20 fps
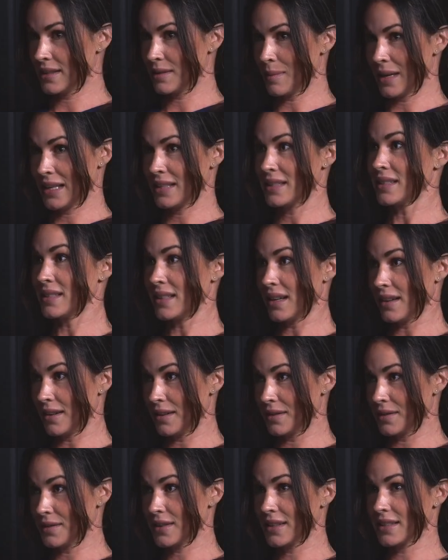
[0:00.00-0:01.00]

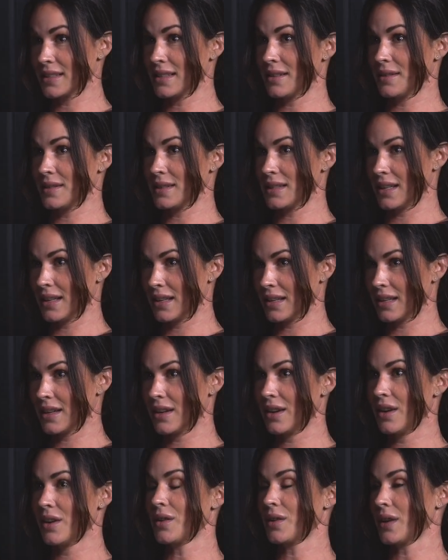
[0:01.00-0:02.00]
myself, because I was like,
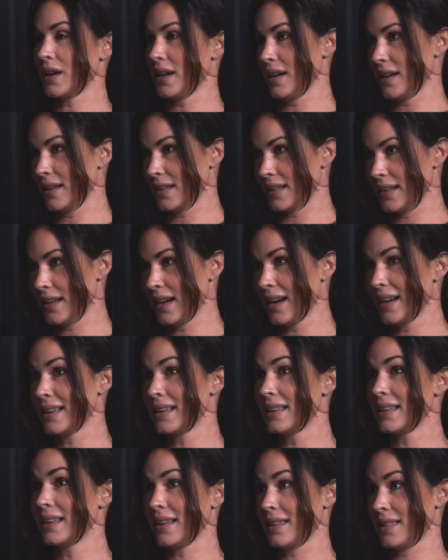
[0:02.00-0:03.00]
okay, I
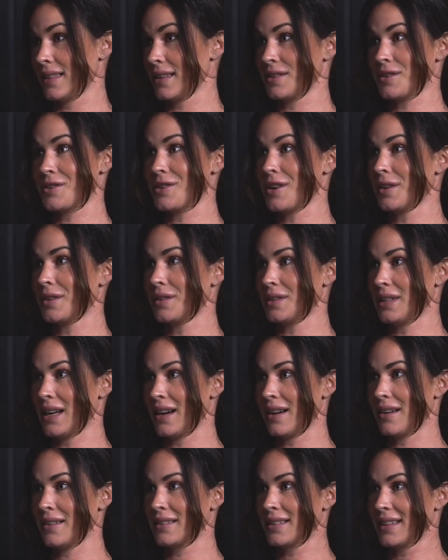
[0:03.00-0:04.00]
get the struggle
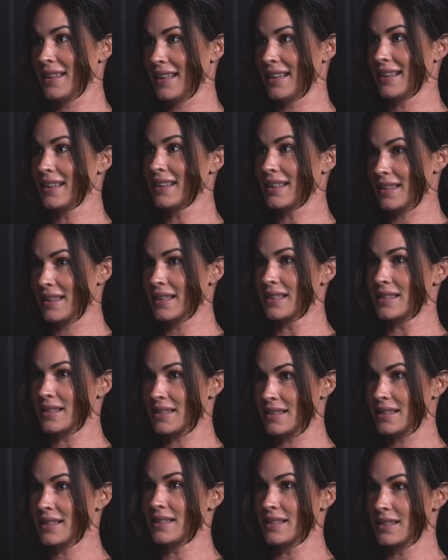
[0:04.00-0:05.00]
now. Like,
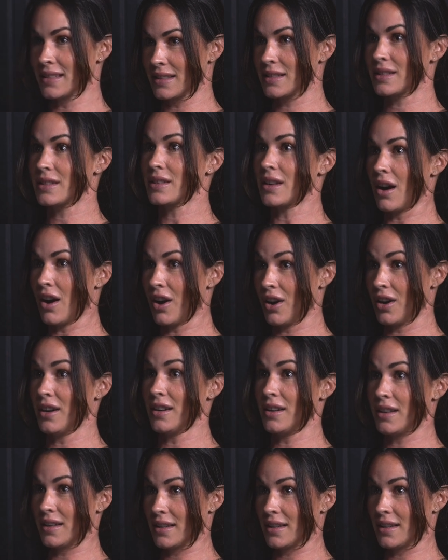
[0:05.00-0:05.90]
this is hard.